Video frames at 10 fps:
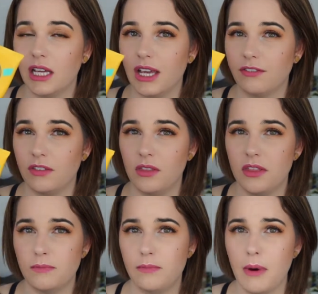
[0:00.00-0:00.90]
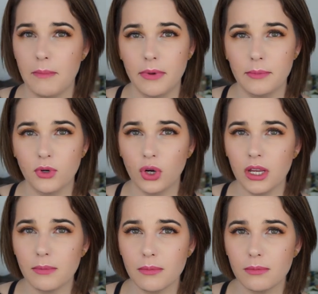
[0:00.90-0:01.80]
if the Bum Bum
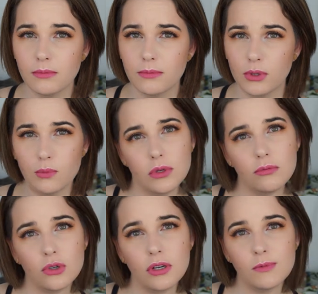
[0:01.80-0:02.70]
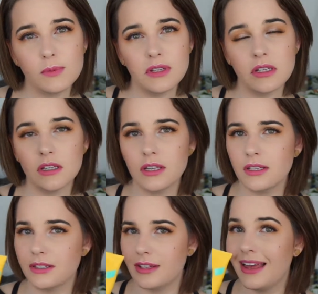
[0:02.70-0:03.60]
Cream Boom Boom cream smells like
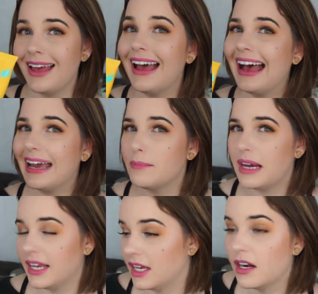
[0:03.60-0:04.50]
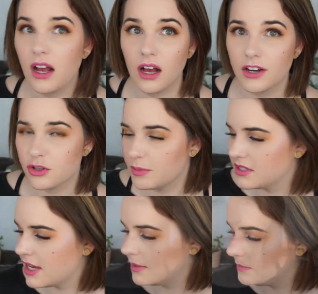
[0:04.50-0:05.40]
this, I'm buying it
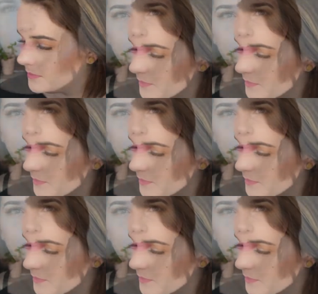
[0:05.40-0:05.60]
100%.